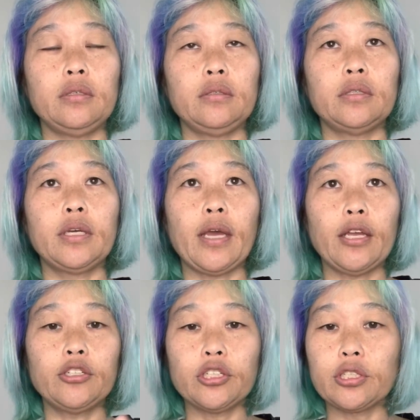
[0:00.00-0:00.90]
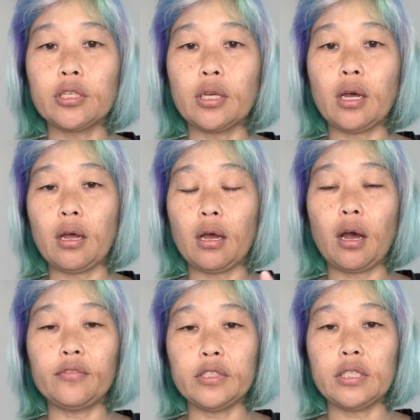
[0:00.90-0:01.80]
gauge is
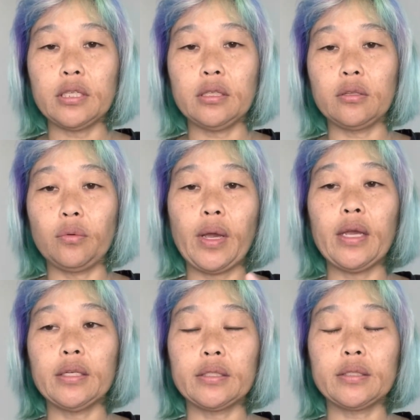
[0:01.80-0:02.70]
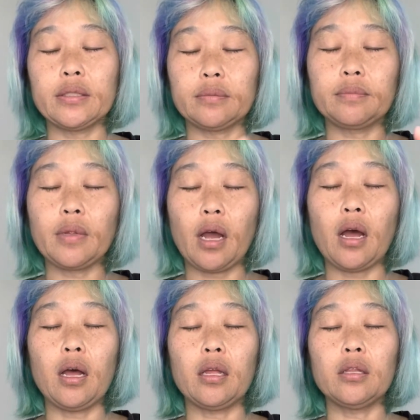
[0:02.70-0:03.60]
obviously the weight is
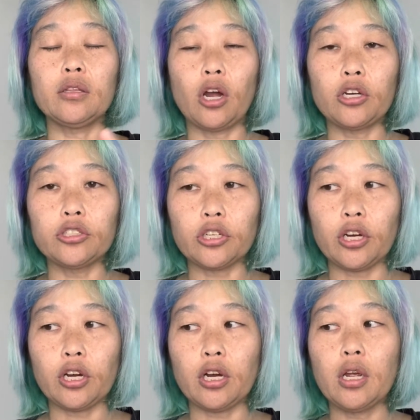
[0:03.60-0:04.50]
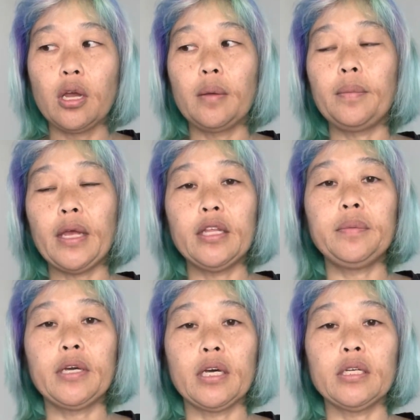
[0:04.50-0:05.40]
larger, mainly
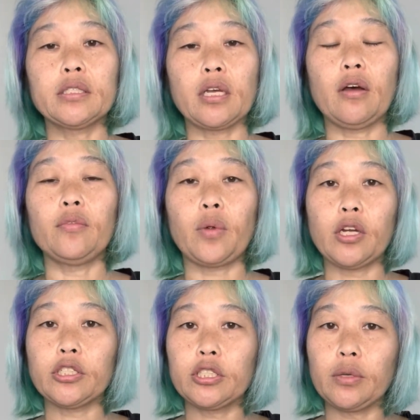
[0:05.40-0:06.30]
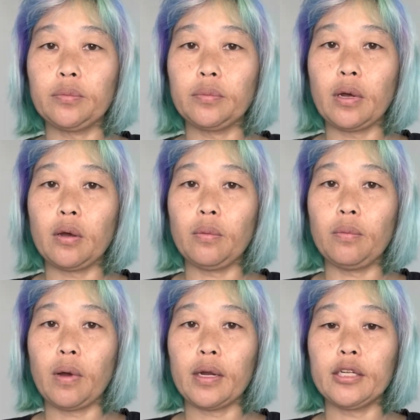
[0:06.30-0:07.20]
because of the projects I
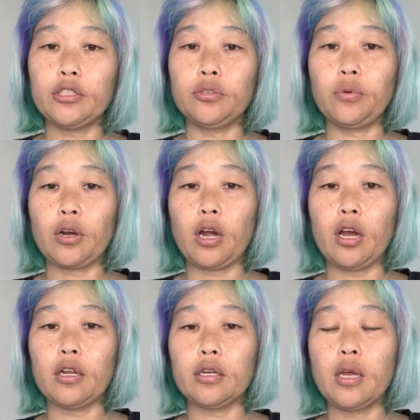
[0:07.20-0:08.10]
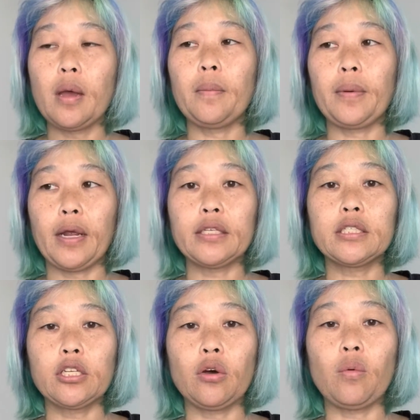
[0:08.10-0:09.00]
wanted to work on, but I
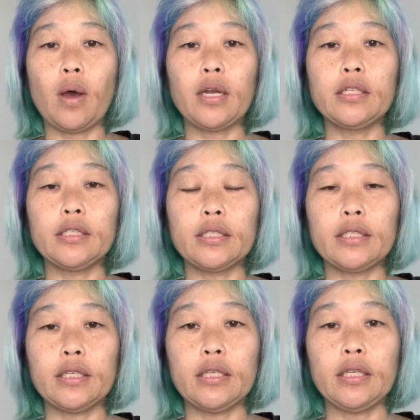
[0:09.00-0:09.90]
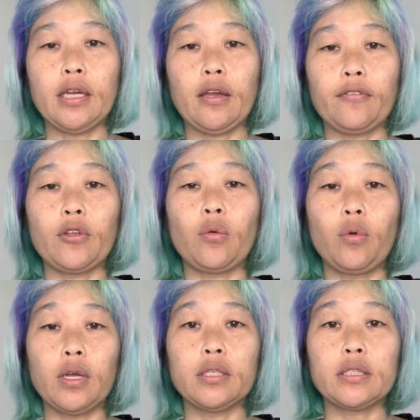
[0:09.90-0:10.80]
still wanted to see if there
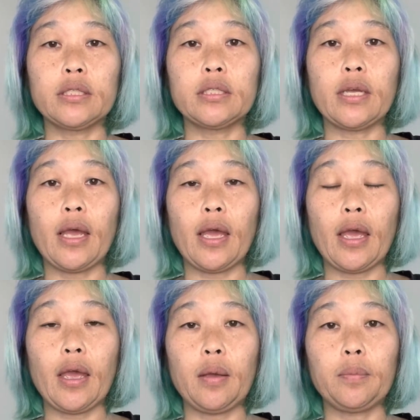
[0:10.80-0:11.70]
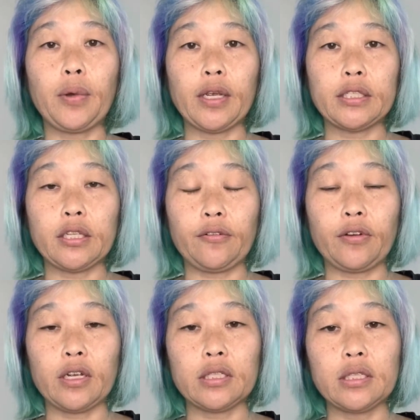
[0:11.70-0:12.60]
was a price
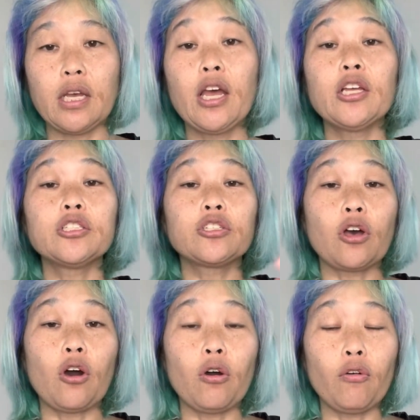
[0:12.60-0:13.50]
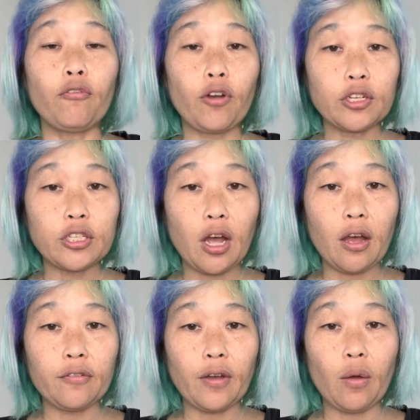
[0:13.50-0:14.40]
difference. So first
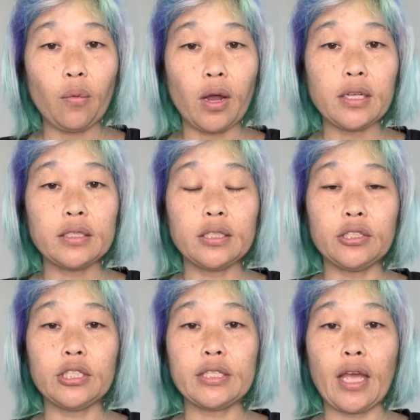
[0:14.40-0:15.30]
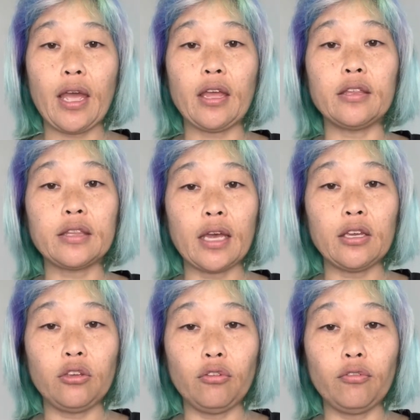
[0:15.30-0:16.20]
off, I wanted to say
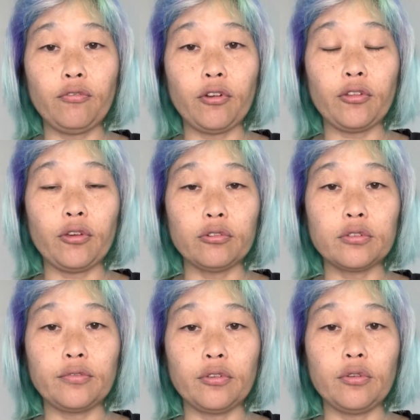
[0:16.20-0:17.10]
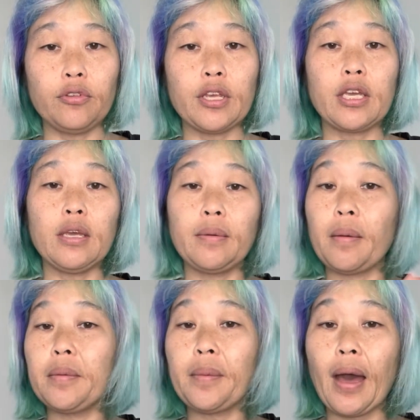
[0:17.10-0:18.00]
thank you for those of you that keep
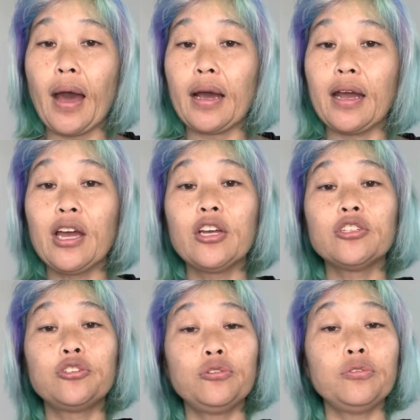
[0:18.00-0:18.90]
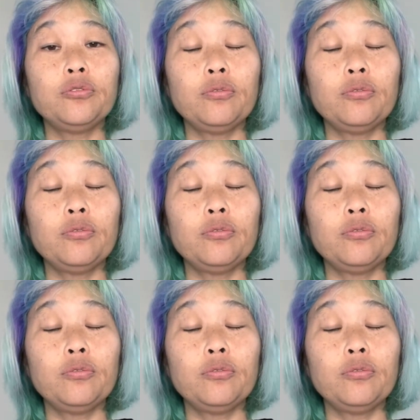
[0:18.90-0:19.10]
coming back to